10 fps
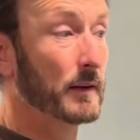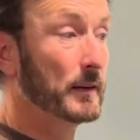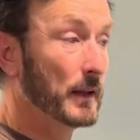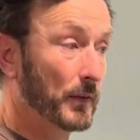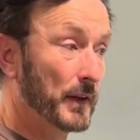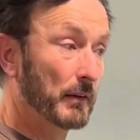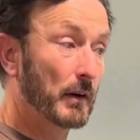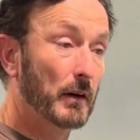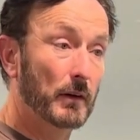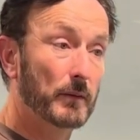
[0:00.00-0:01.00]
there
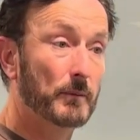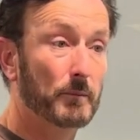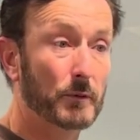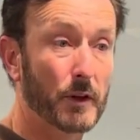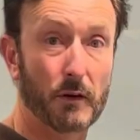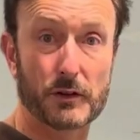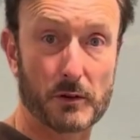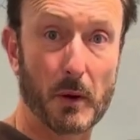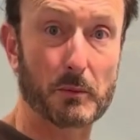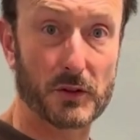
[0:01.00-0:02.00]
are
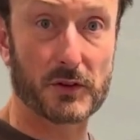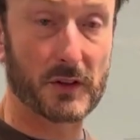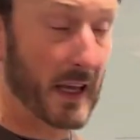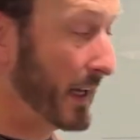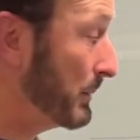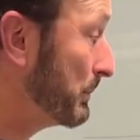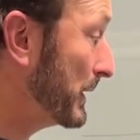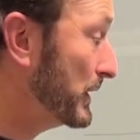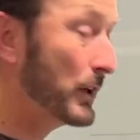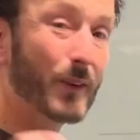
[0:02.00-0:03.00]
some options there,
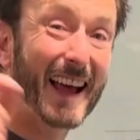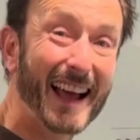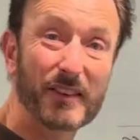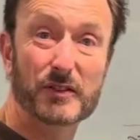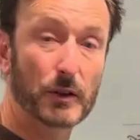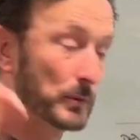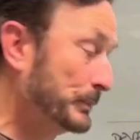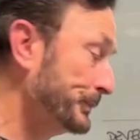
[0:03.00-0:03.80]
but you don't have to.